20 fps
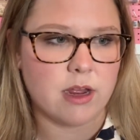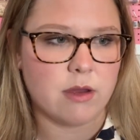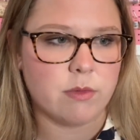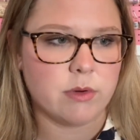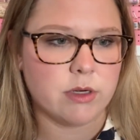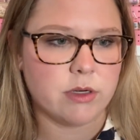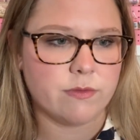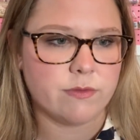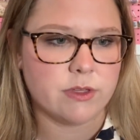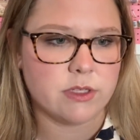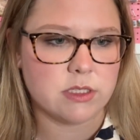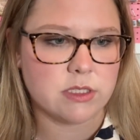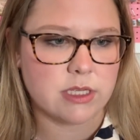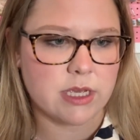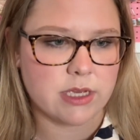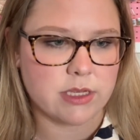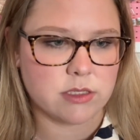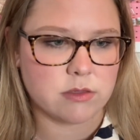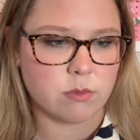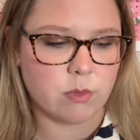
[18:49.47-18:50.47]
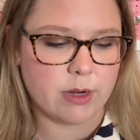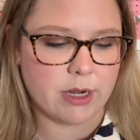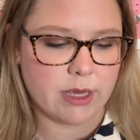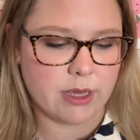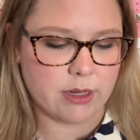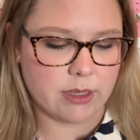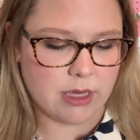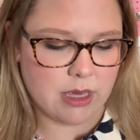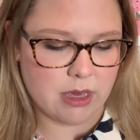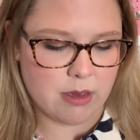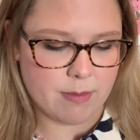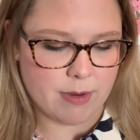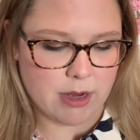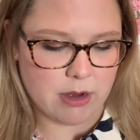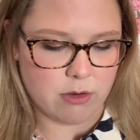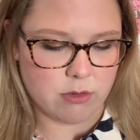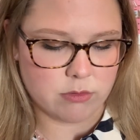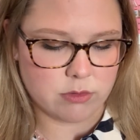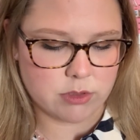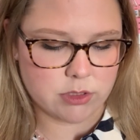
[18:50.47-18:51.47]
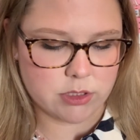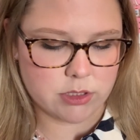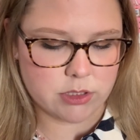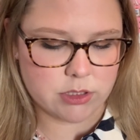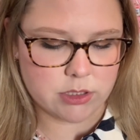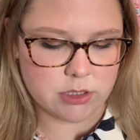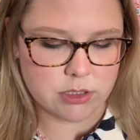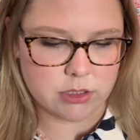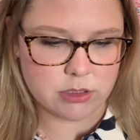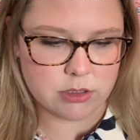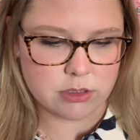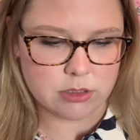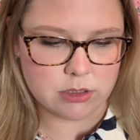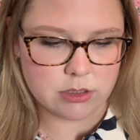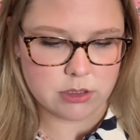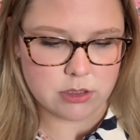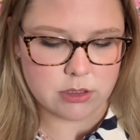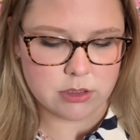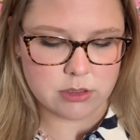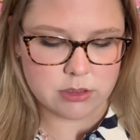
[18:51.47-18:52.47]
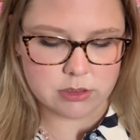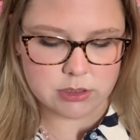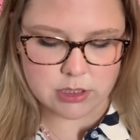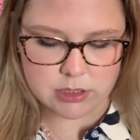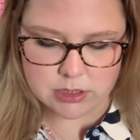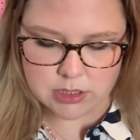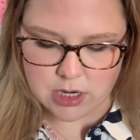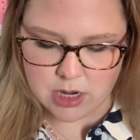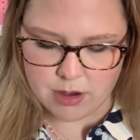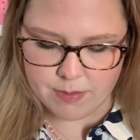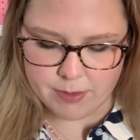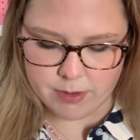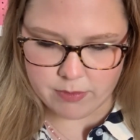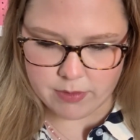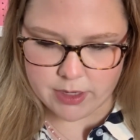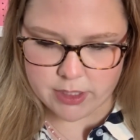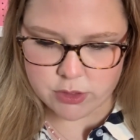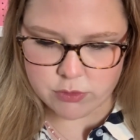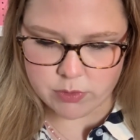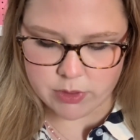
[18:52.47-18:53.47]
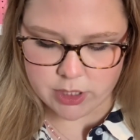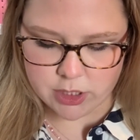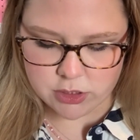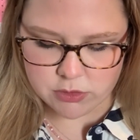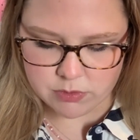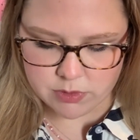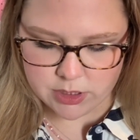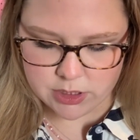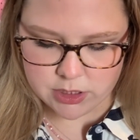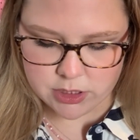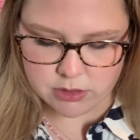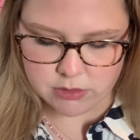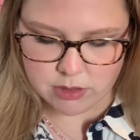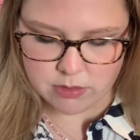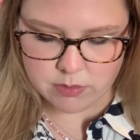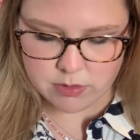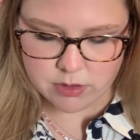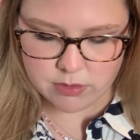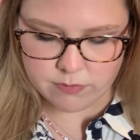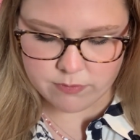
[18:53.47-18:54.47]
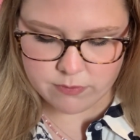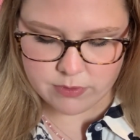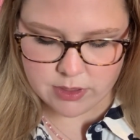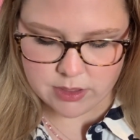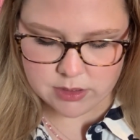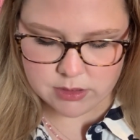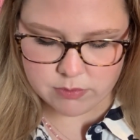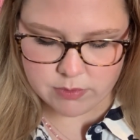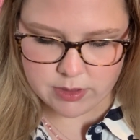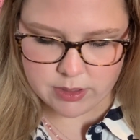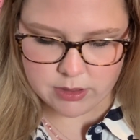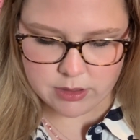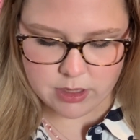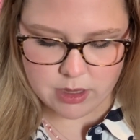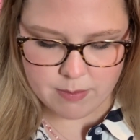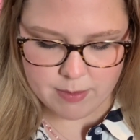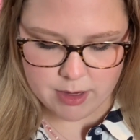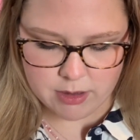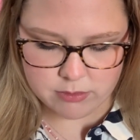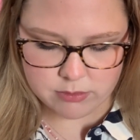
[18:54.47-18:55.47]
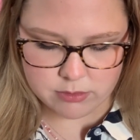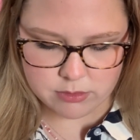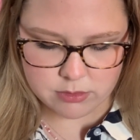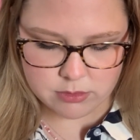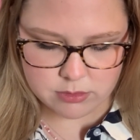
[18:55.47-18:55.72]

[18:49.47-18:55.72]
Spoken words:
I wonder if this says when it came out. It says copyright 2022. I wonder if that's when it came out.